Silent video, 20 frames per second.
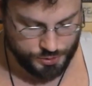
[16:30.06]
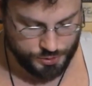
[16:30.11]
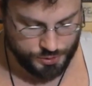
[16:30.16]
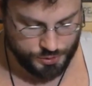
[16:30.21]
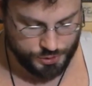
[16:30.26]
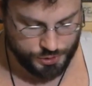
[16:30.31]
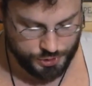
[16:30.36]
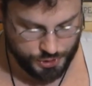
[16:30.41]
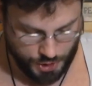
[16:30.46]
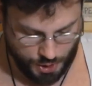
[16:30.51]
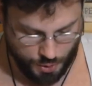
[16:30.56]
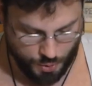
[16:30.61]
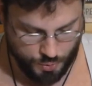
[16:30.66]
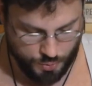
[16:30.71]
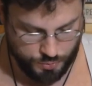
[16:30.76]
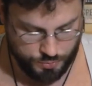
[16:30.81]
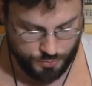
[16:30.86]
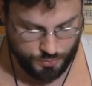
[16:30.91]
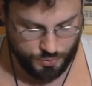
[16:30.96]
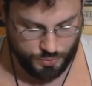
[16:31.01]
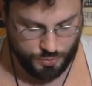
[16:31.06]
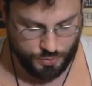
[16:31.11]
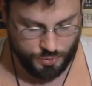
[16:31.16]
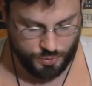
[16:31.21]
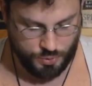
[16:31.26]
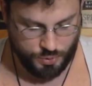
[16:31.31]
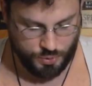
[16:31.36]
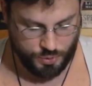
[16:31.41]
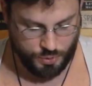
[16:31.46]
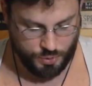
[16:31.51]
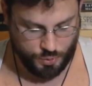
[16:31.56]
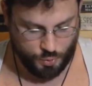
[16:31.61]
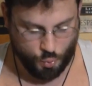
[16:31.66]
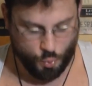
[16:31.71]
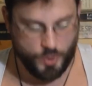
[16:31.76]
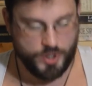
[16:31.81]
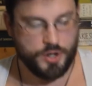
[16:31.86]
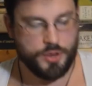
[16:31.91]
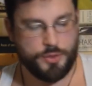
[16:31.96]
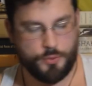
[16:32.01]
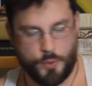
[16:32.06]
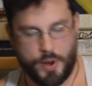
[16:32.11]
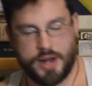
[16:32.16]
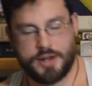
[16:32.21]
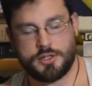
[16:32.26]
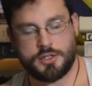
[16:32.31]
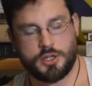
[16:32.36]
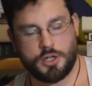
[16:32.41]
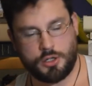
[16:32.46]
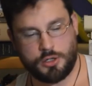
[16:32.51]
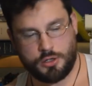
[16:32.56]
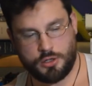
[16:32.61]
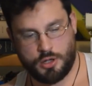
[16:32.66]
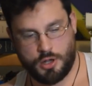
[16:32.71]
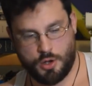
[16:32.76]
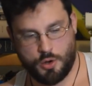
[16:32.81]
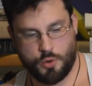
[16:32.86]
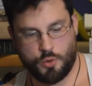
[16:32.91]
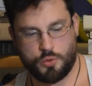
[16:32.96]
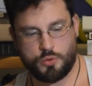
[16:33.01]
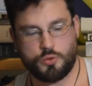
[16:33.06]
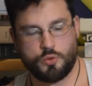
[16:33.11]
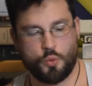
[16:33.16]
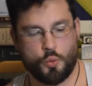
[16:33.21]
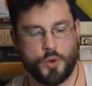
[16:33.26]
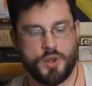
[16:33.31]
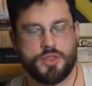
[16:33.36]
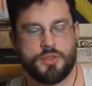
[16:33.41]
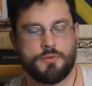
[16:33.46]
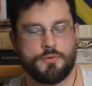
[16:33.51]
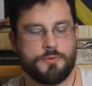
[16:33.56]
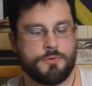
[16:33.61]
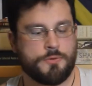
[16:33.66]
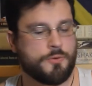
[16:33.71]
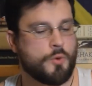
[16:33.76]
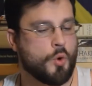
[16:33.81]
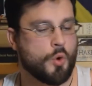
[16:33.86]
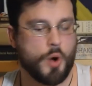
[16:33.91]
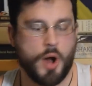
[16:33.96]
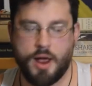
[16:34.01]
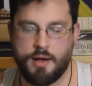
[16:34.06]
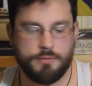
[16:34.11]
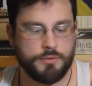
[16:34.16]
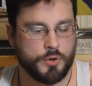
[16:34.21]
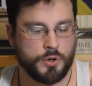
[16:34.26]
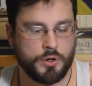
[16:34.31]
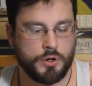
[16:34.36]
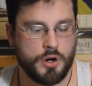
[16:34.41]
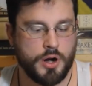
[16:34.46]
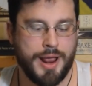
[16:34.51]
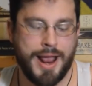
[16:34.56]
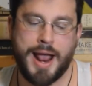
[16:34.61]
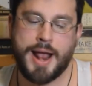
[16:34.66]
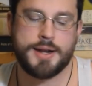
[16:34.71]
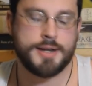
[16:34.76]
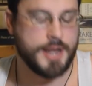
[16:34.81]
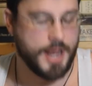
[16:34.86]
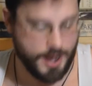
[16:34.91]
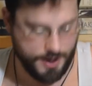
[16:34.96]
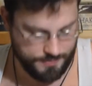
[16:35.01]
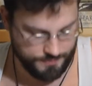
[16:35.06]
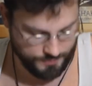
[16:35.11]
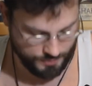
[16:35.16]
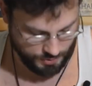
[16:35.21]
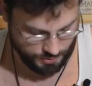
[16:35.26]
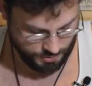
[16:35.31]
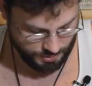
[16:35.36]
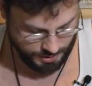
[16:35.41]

So, when threatened alone with forever and ever